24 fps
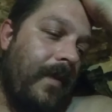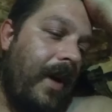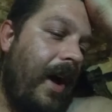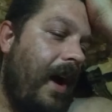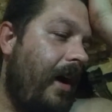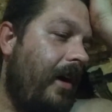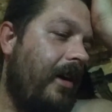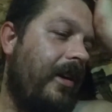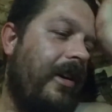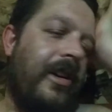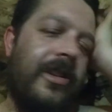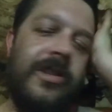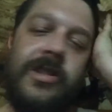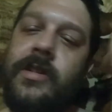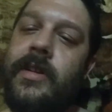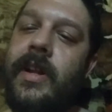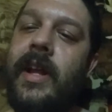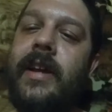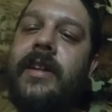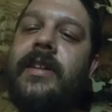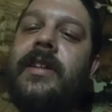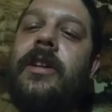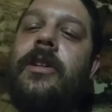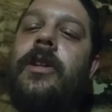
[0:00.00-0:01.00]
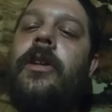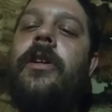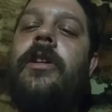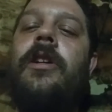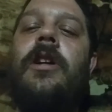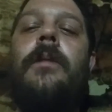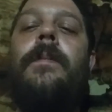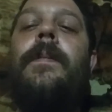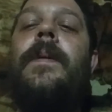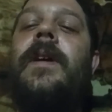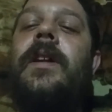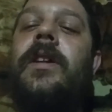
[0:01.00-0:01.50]
I would also like to know
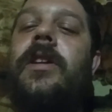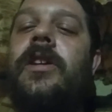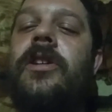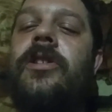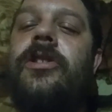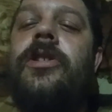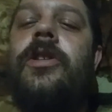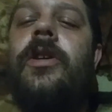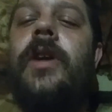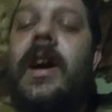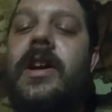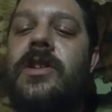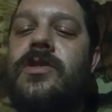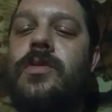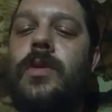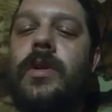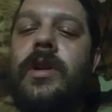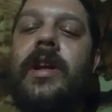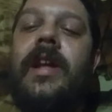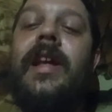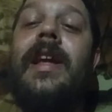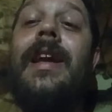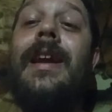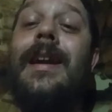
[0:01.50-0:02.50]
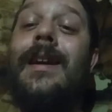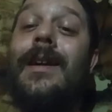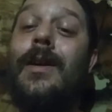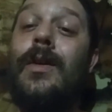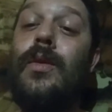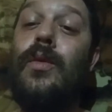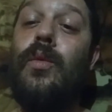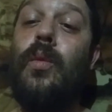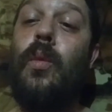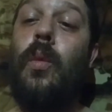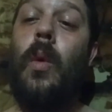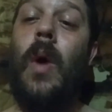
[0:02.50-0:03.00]
your opinion. Do you guys want to
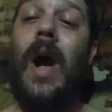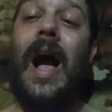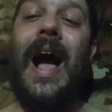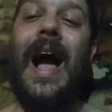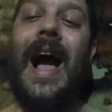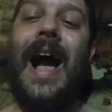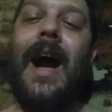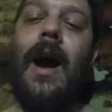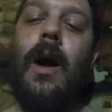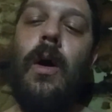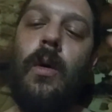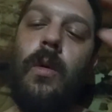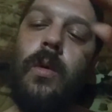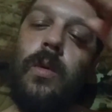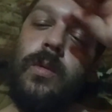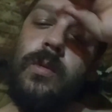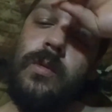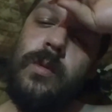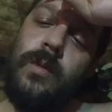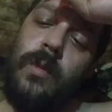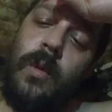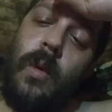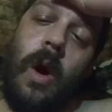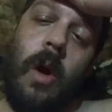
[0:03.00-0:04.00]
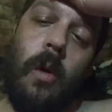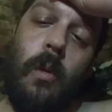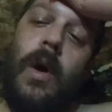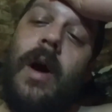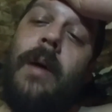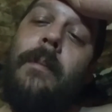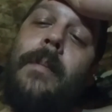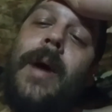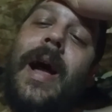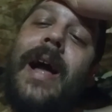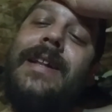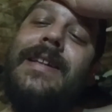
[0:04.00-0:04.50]
hear how or
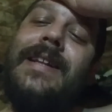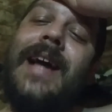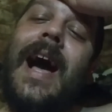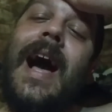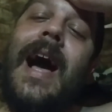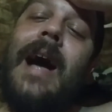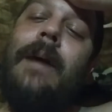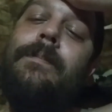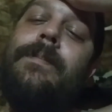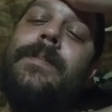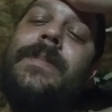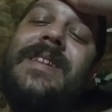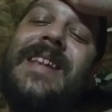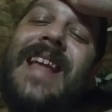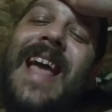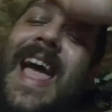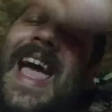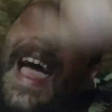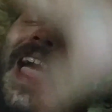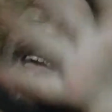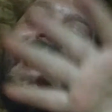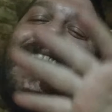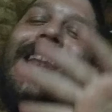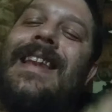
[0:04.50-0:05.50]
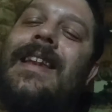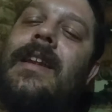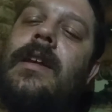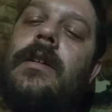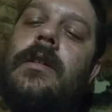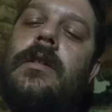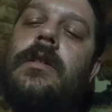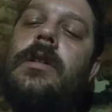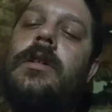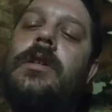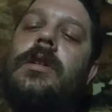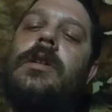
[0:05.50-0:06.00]
what my top 10
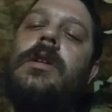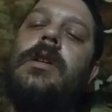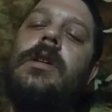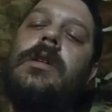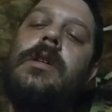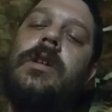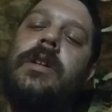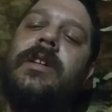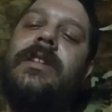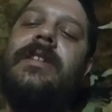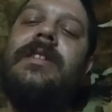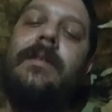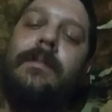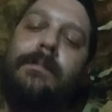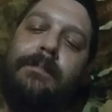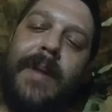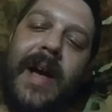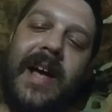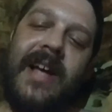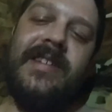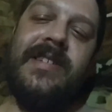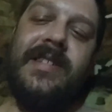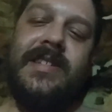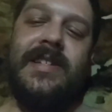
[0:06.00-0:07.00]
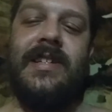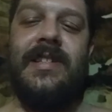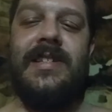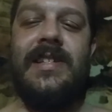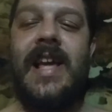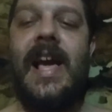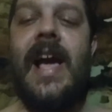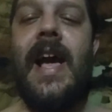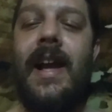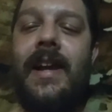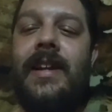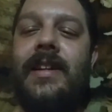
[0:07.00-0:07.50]
best
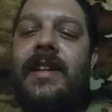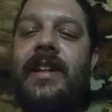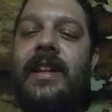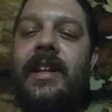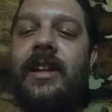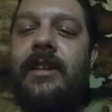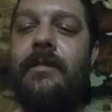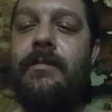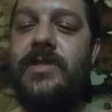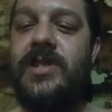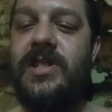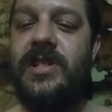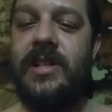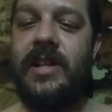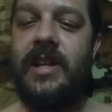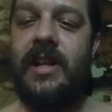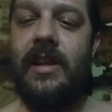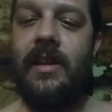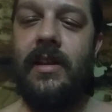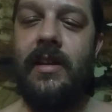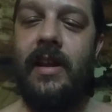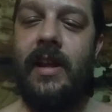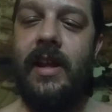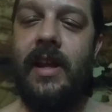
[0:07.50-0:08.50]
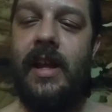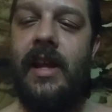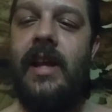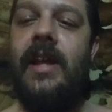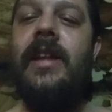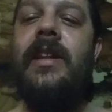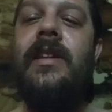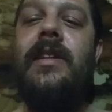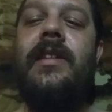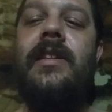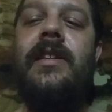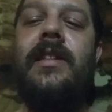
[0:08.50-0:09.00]
tag teams
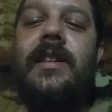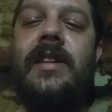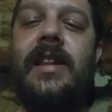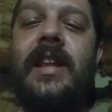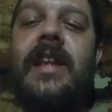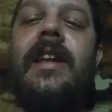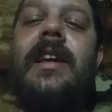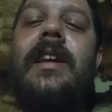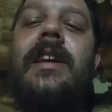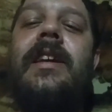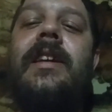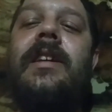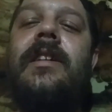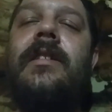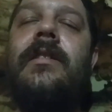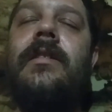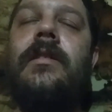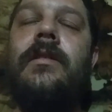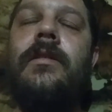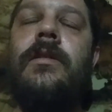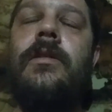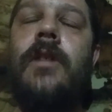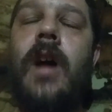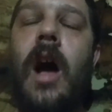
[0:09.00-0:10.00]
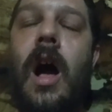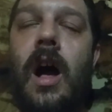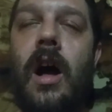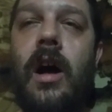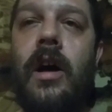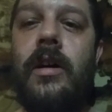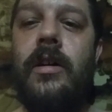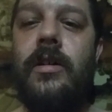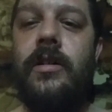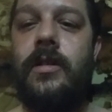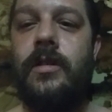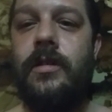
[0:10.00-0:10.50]
in the
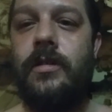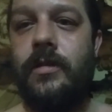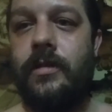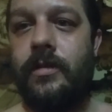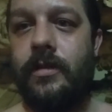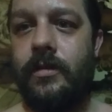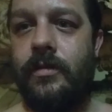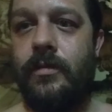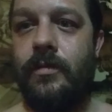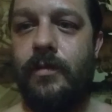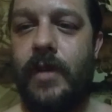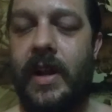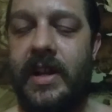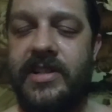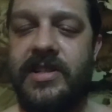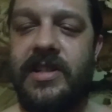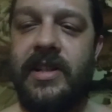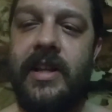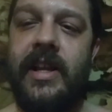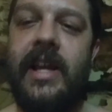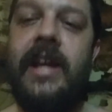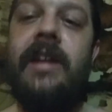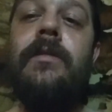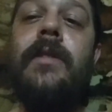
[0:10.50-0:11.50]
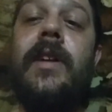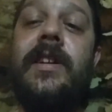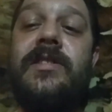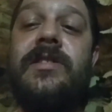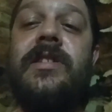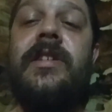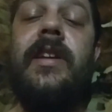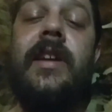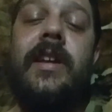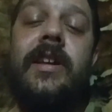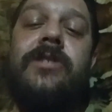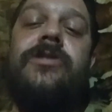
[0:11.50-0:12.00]

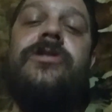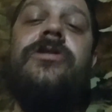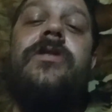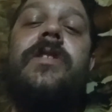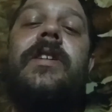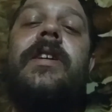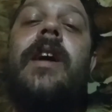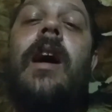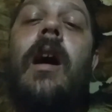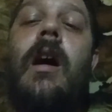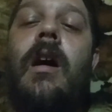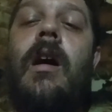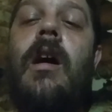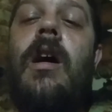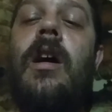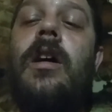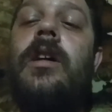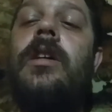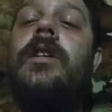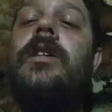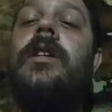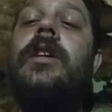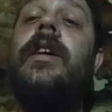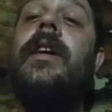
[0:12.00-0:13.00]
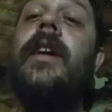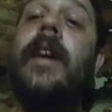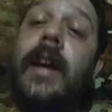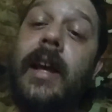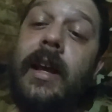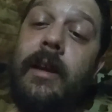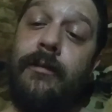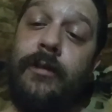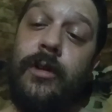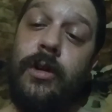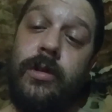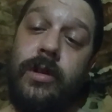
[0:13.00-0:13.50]
wrestling history are?
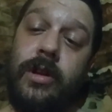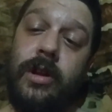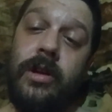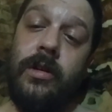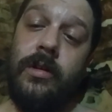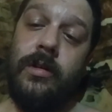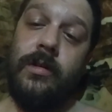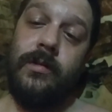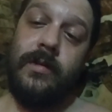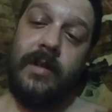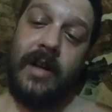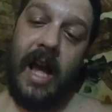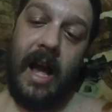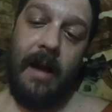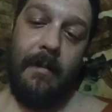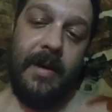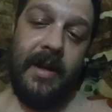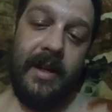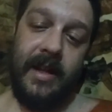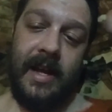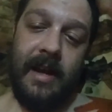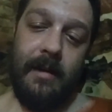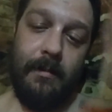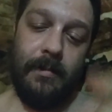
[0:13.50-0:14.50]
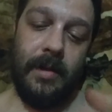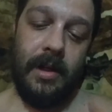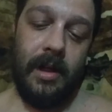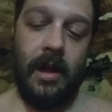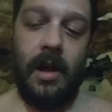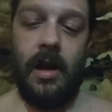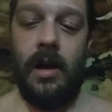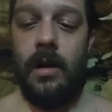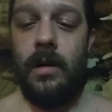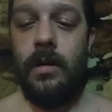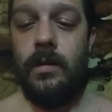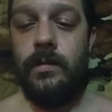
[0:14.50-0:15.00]
If you do, comment down
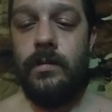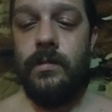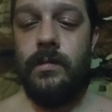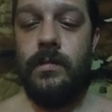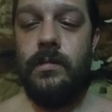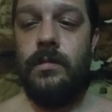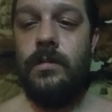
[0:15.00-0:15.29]
below.